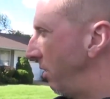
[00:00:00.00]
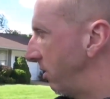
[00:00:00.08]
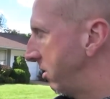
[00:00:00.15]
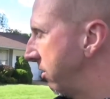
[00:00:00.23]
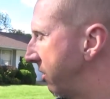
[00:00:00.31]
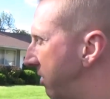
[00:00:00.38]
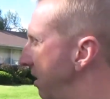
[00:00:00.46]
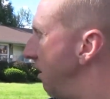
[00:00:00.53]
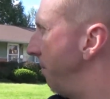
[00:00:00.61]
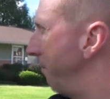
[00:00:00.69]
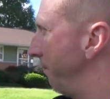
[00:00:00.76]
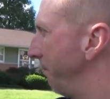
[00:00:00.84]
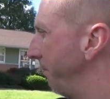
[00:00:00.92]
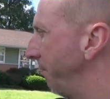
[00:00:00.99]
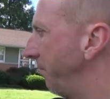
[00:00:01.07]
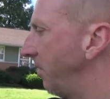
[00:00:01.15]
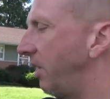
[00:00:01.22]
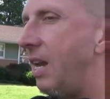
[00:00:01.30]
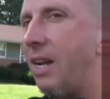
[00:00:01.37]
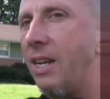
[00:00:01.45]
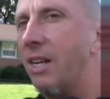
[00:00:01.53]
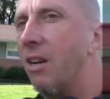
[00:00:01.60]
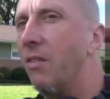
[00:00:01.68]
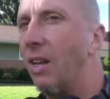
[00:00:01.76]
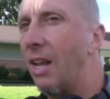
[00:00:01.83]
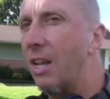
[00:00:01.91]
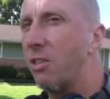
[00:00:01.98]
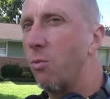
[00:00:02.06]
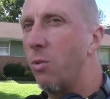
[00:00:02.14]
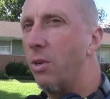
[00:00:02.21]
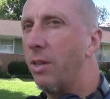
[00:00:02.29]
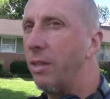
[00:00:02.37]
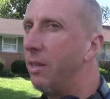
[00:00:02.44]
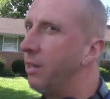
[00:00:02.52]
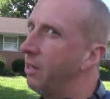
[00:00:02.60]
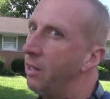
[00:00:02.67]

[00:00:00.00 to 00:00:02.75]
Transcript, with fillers: Still see them. Can't get every last one.